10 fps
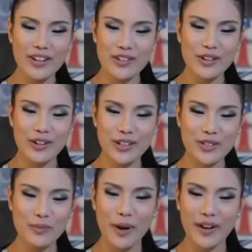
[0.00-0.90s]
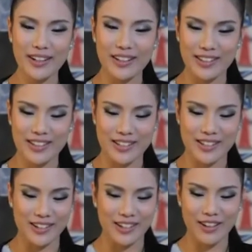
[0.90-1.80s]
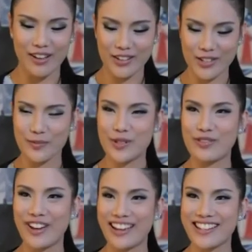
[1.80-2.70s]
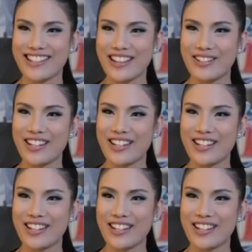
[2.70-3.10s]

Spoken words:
are you going to market this awesome device in